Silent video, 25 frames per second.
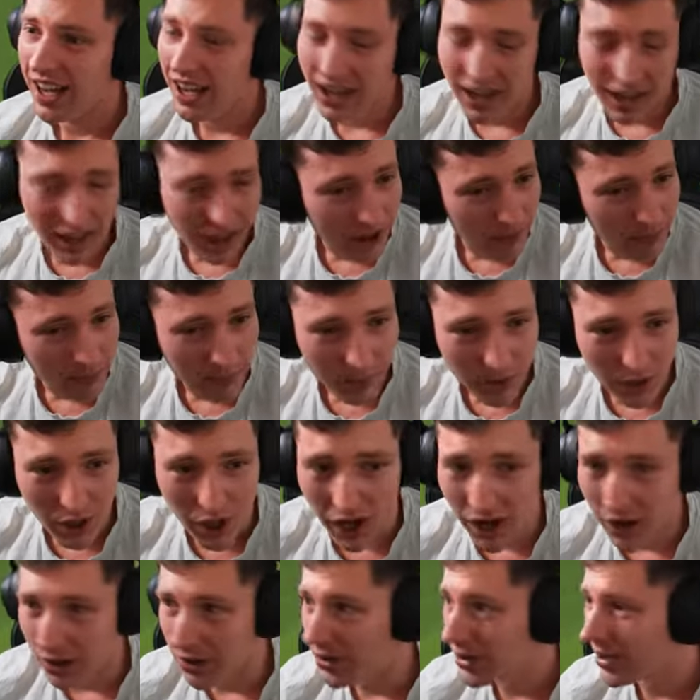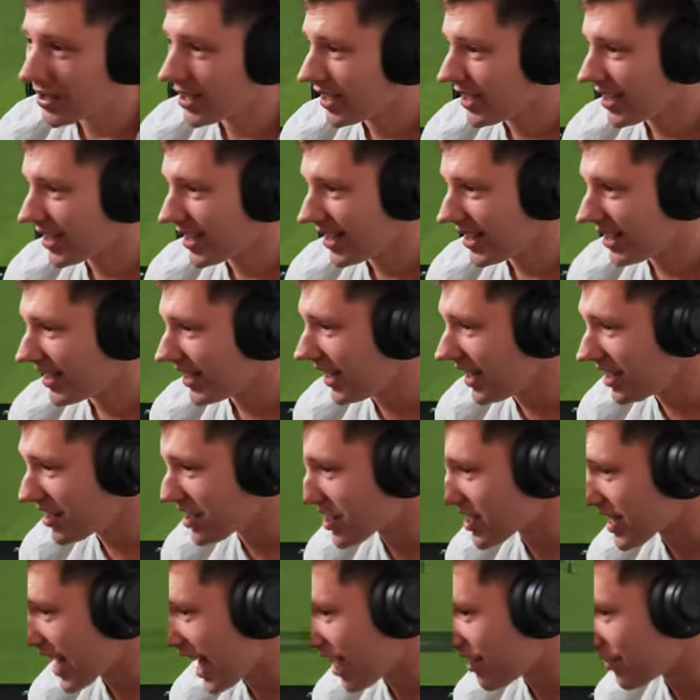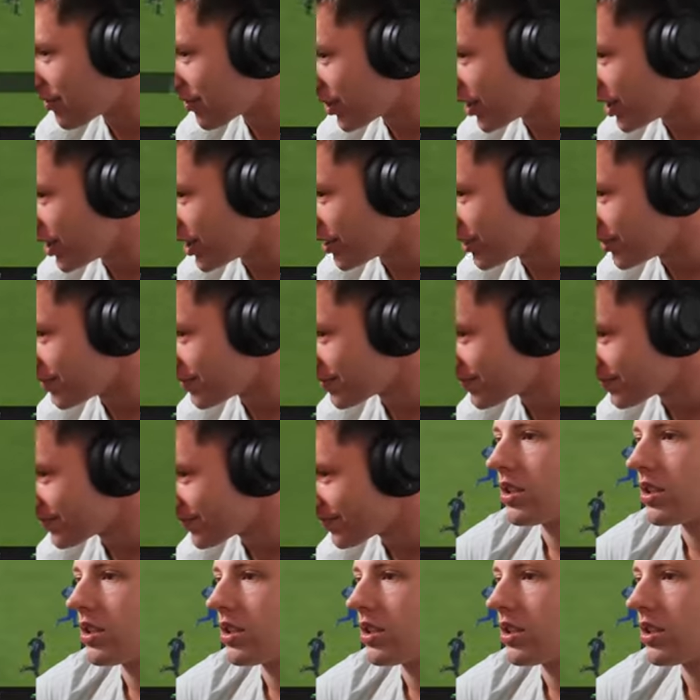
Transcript: Oh, bro. This is unreal.